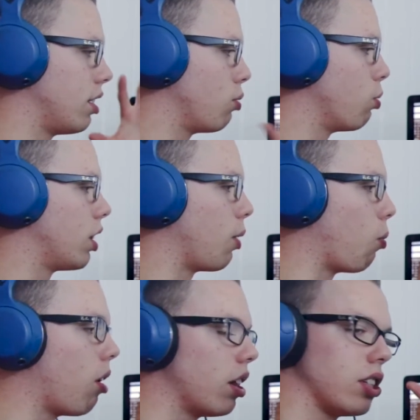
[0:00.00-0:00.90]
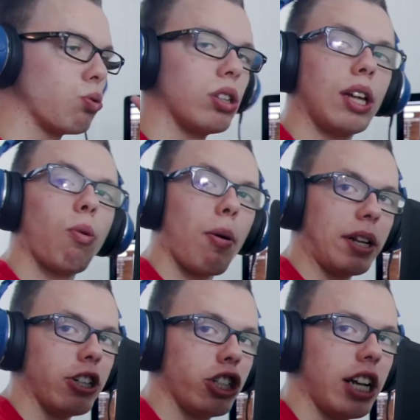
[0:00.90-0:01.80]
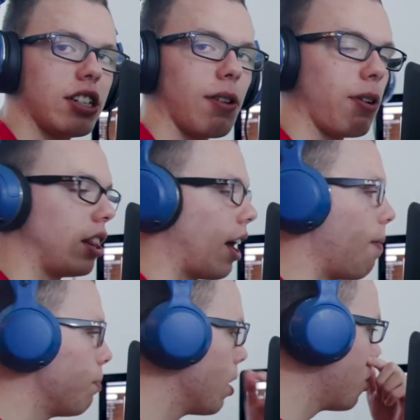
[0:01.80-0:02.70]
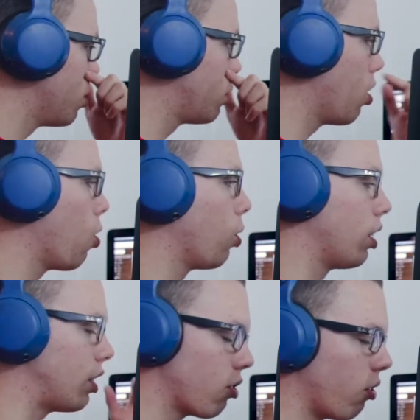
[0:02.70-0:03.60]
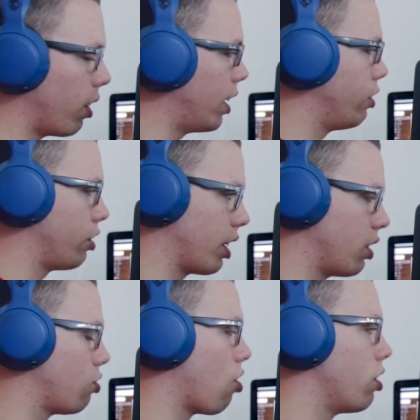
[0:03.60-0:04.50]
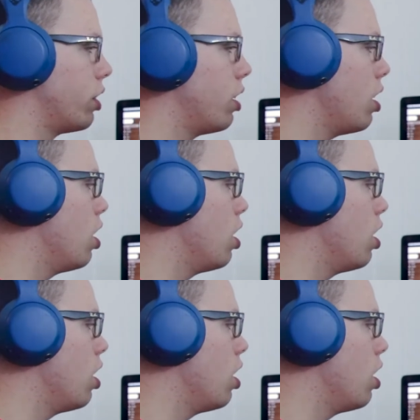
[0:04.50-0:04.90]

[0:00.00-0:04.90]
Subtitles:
this is what they want, this is what they want me to change, stuff like that. So let's go ahead and just get started.